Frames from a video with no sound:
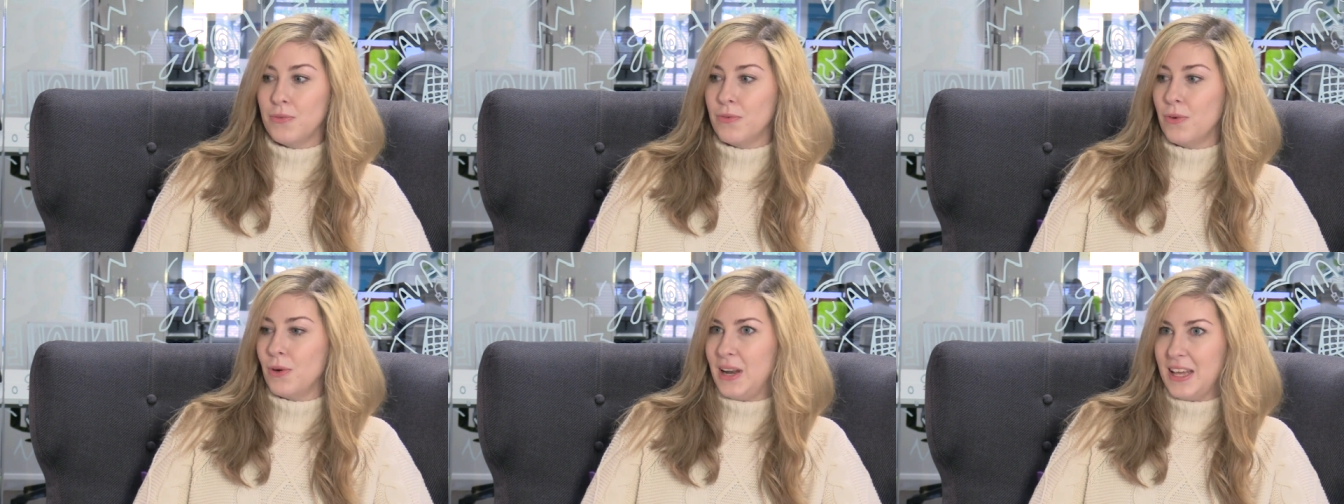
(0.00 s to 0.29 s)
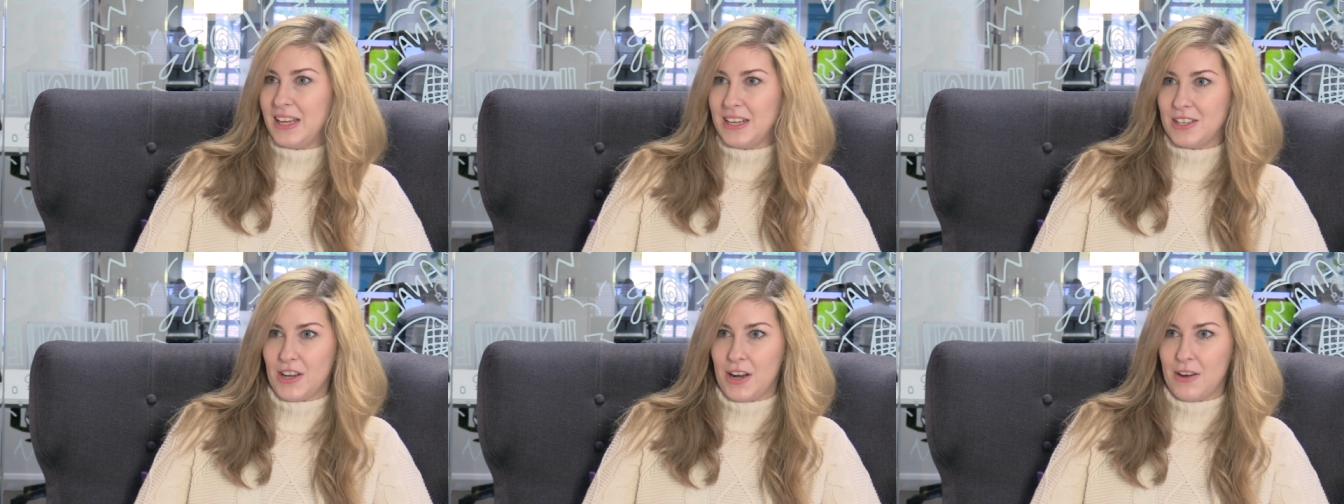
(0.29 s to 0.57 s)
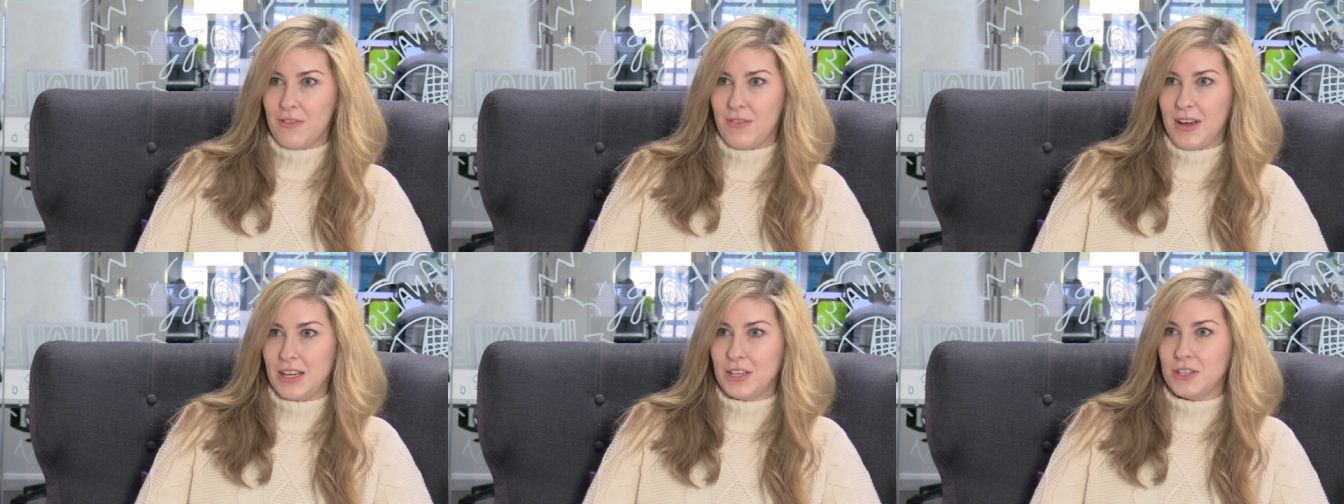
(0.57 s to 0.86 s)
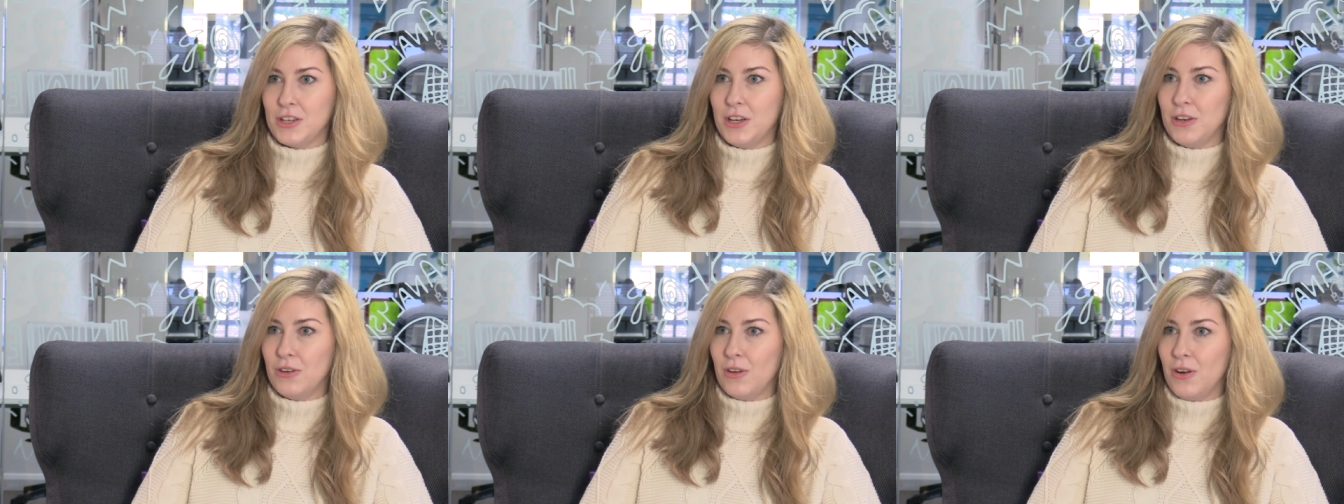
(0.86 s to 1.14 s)
For lead
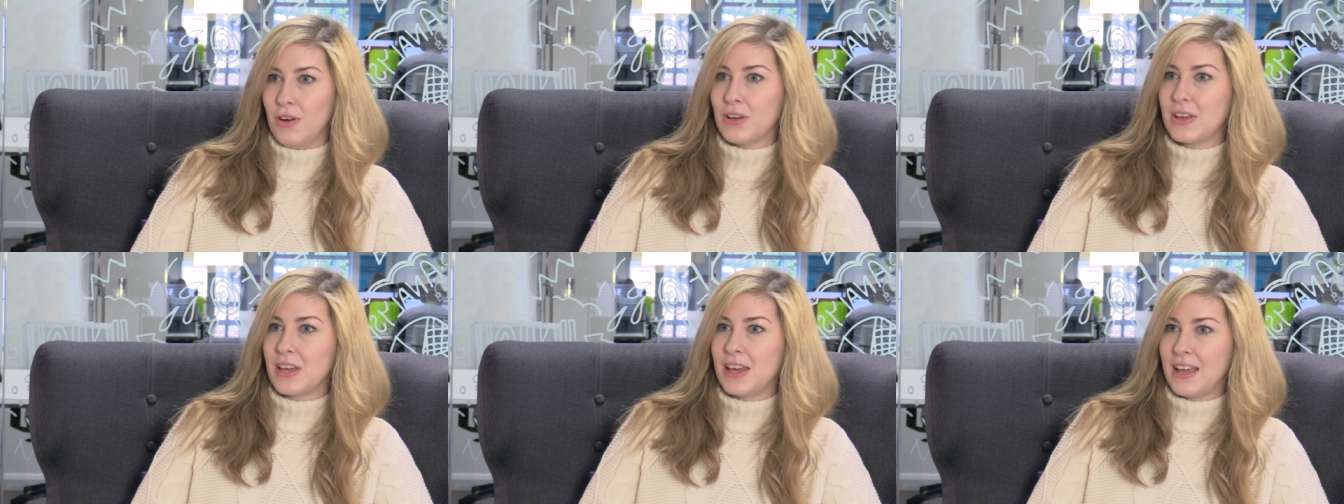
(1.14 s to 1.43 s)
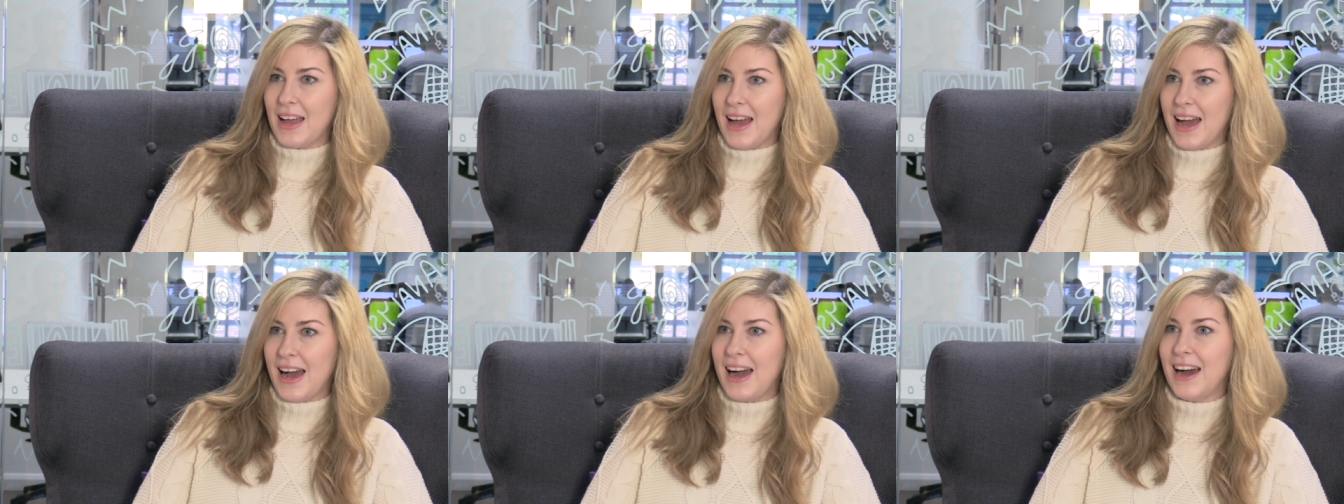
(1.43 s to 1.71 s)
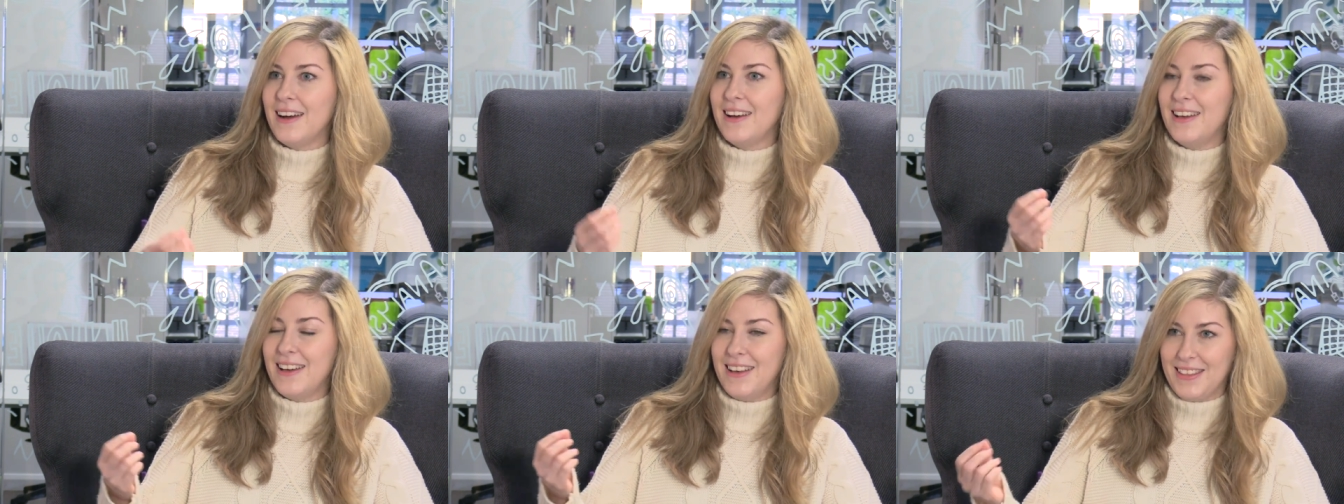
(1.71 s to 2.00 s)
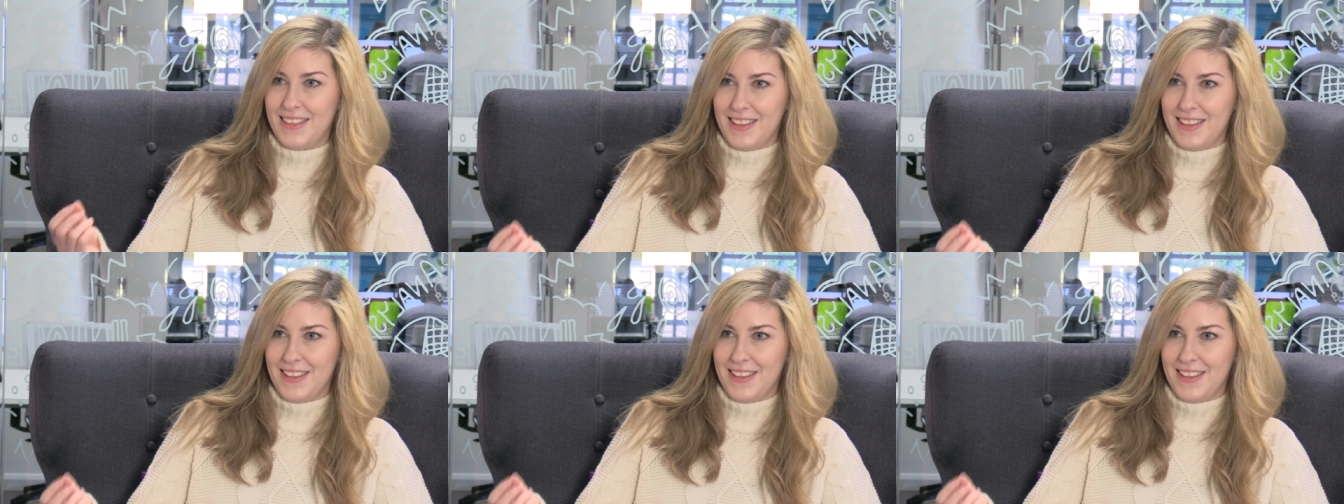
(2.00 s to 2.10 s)
generation, you're looking at